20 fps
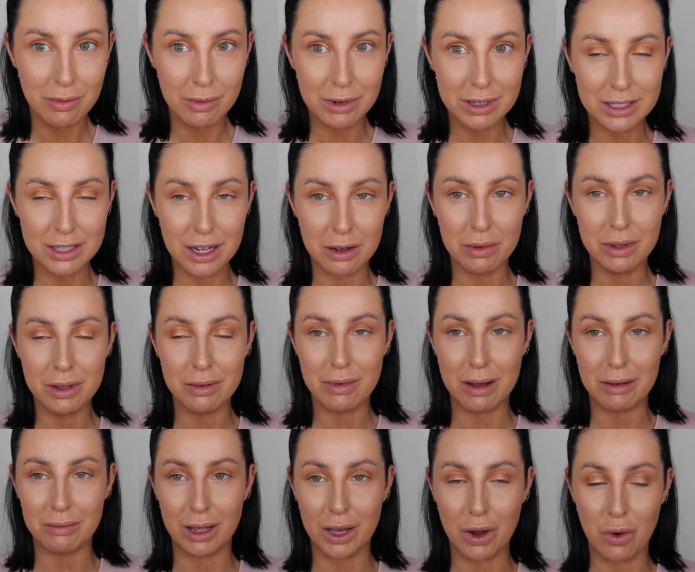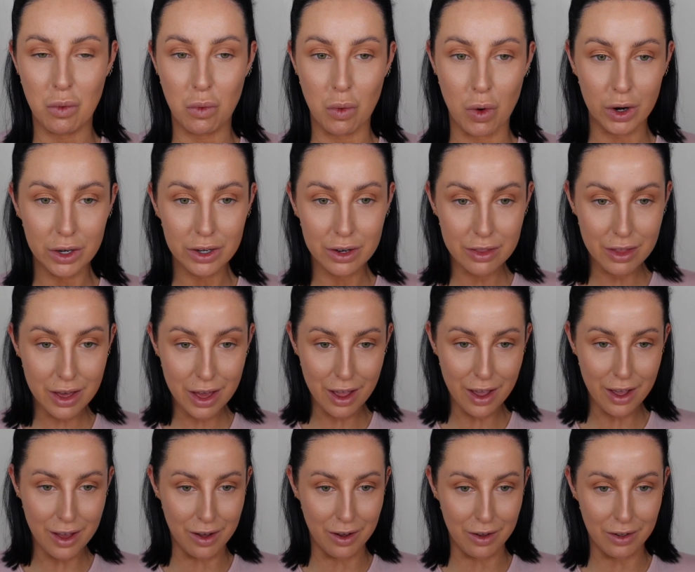But some of them I'm like, what the
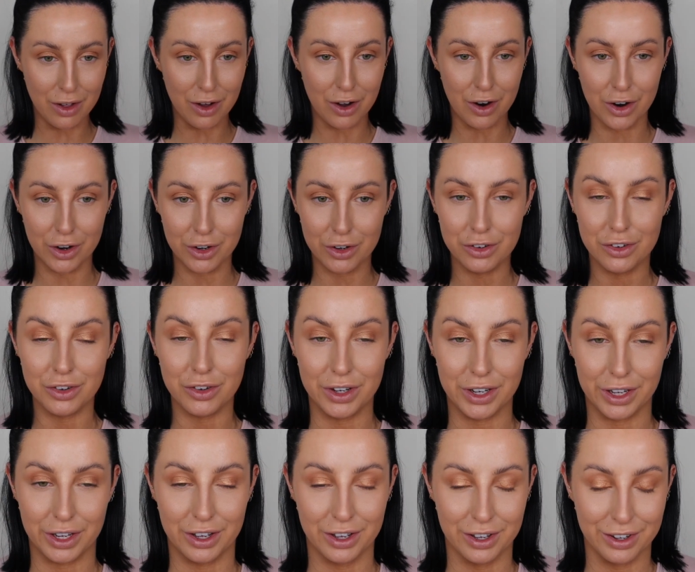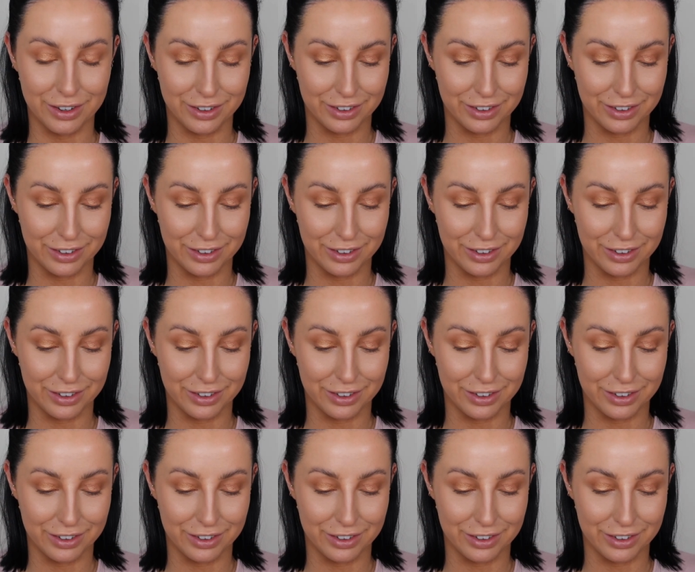hell are you doing?